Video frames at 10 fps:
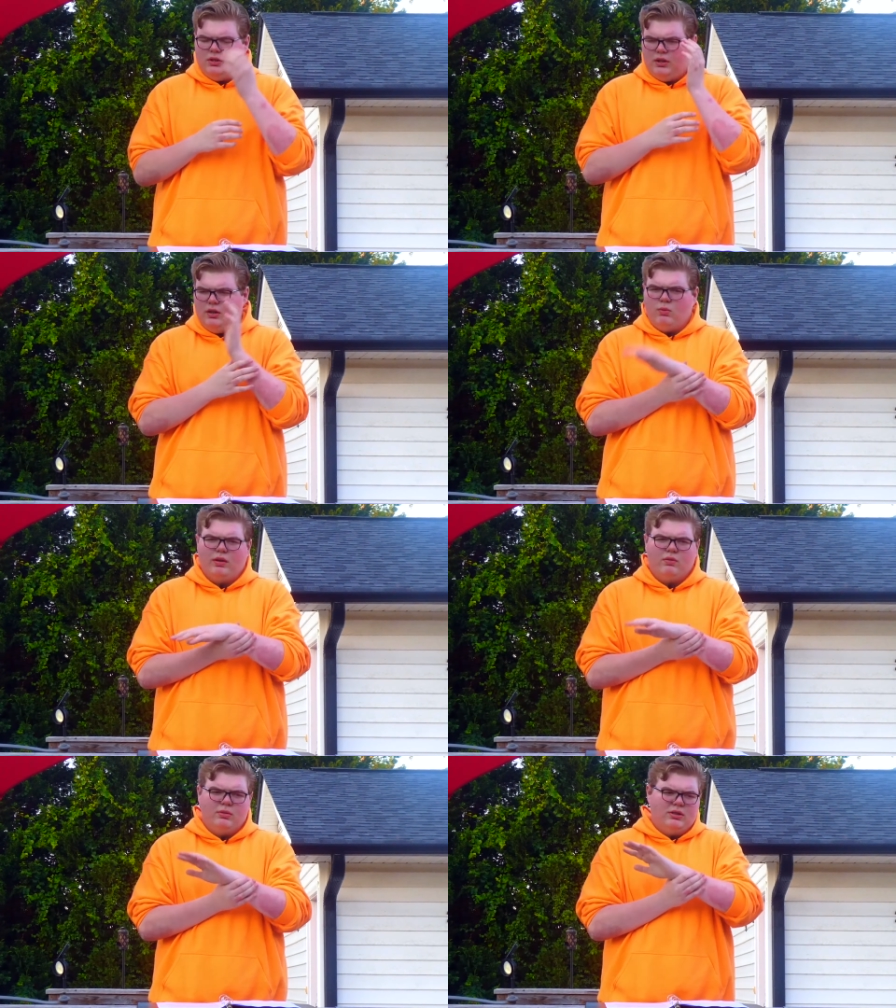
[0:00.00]
Get
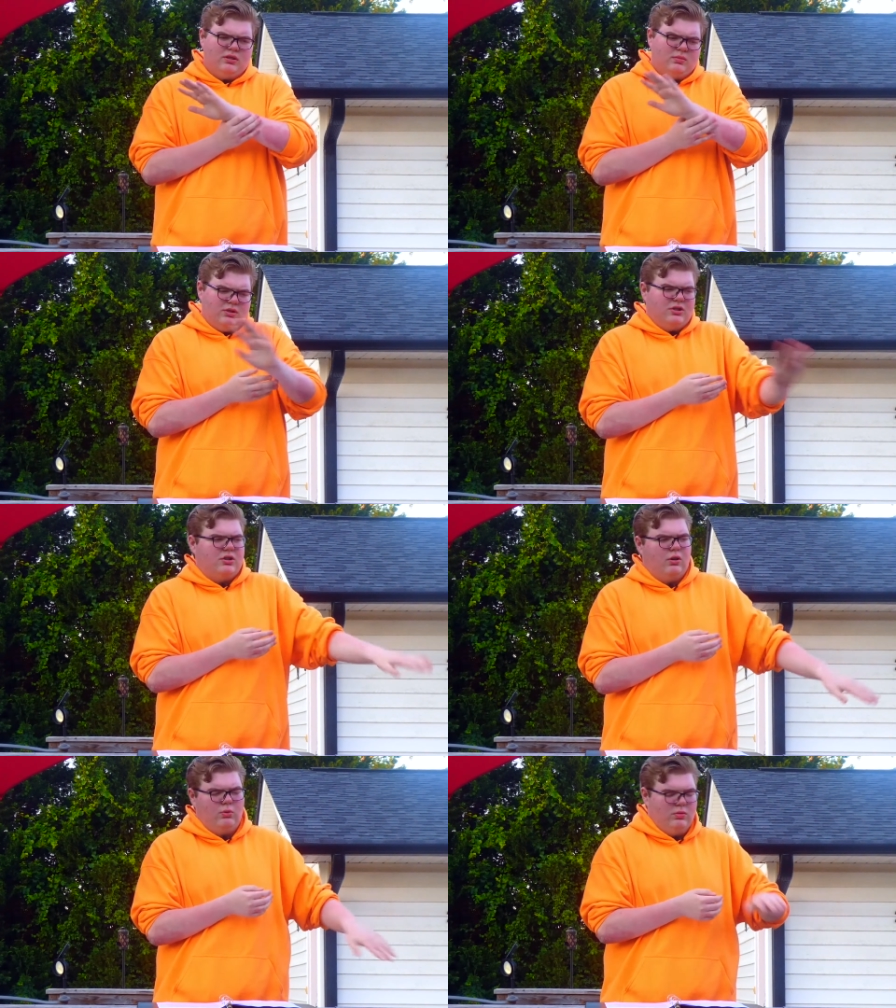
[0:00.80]
away from me. Just, just
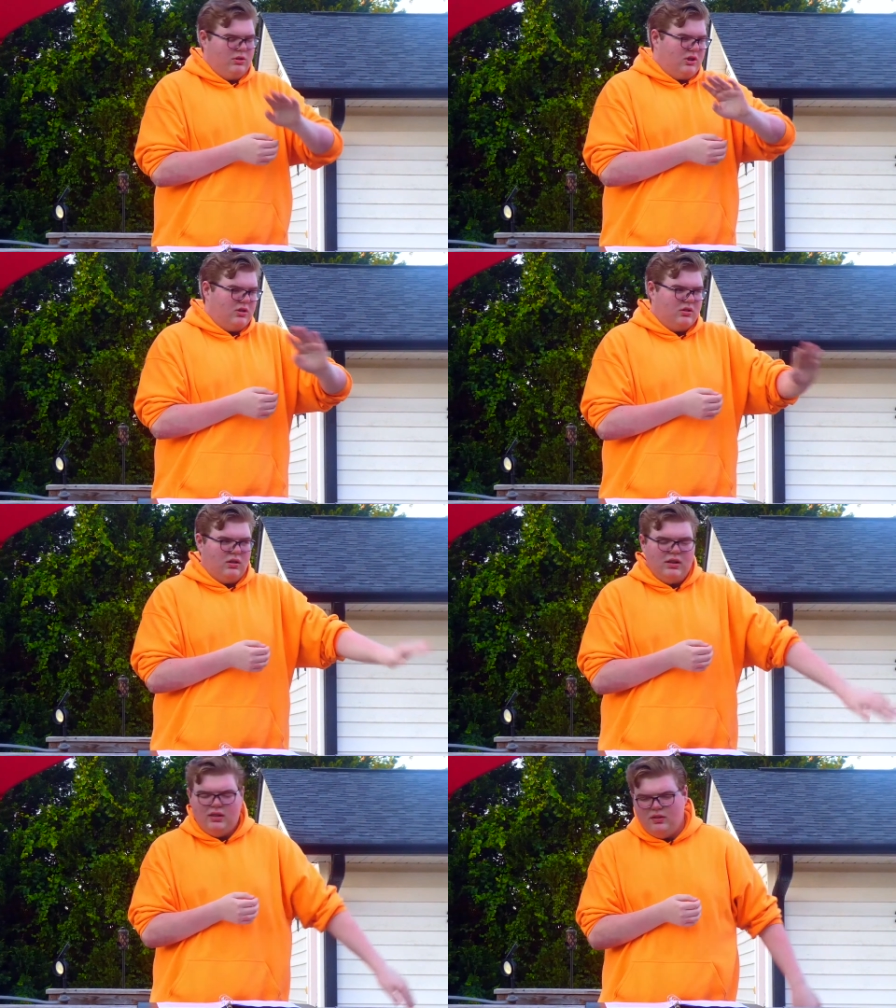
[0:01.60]
go. Just
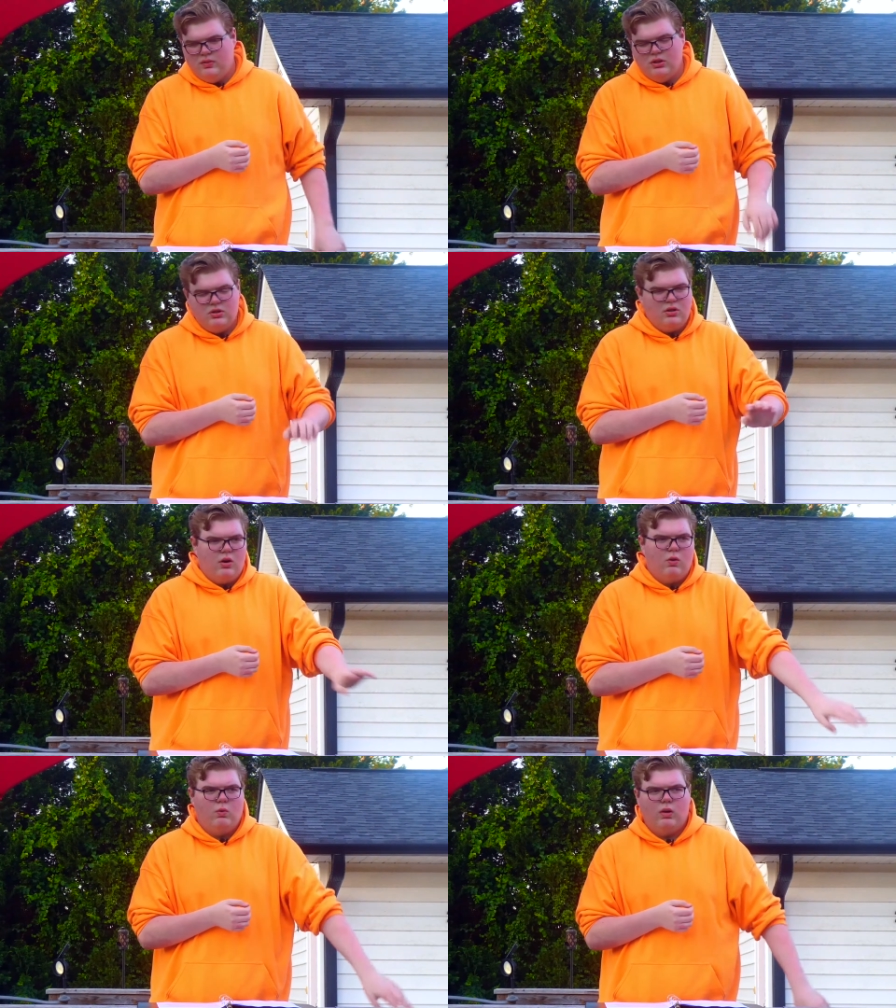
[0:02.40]
leave. Just
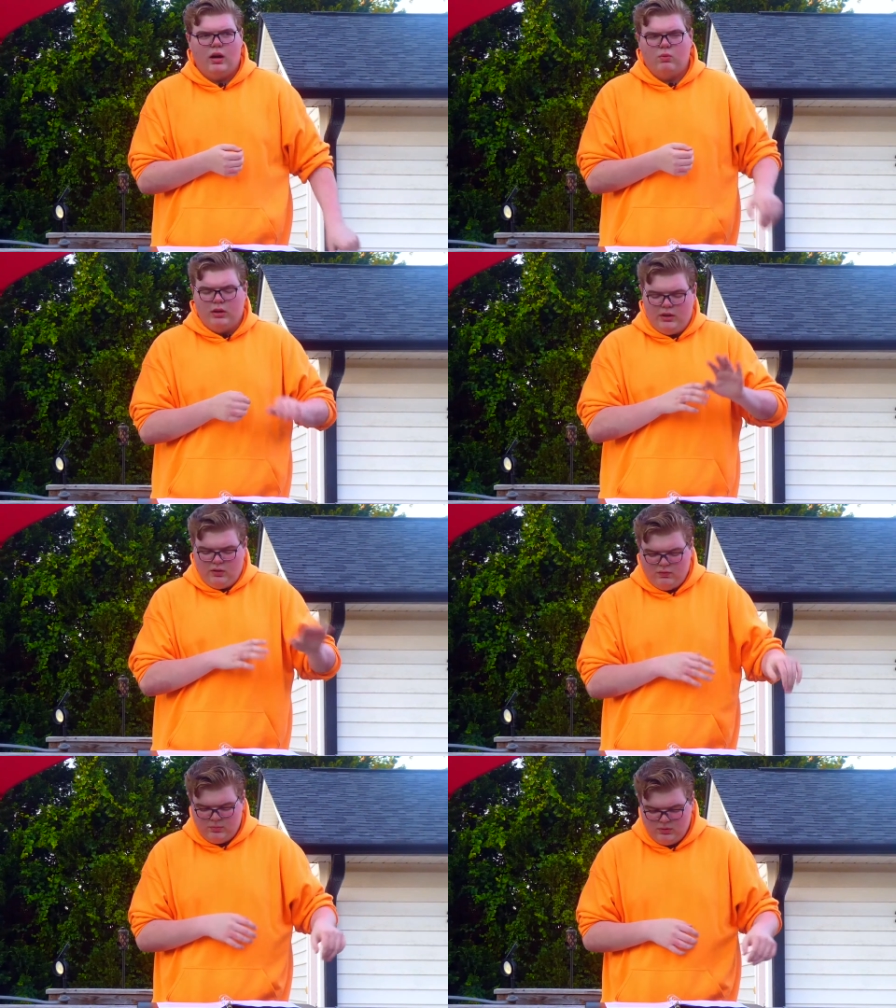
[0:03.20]
go. I don't want to
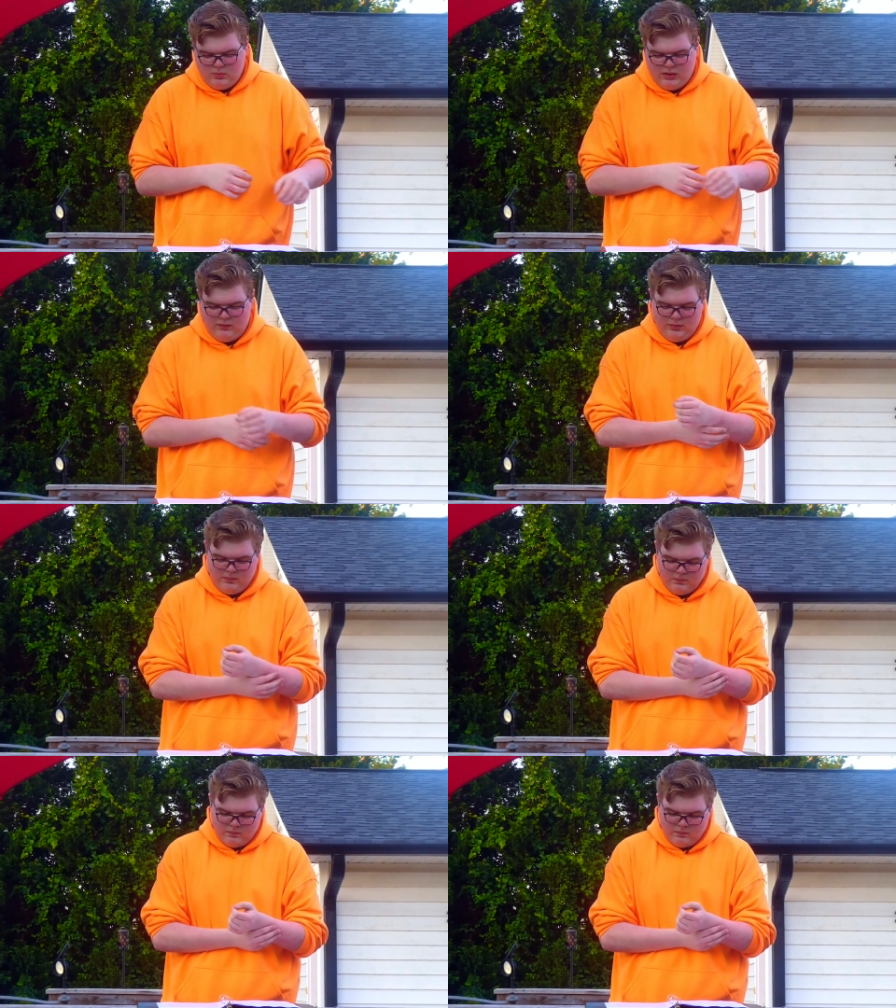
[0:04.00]
hear from you. Whatever.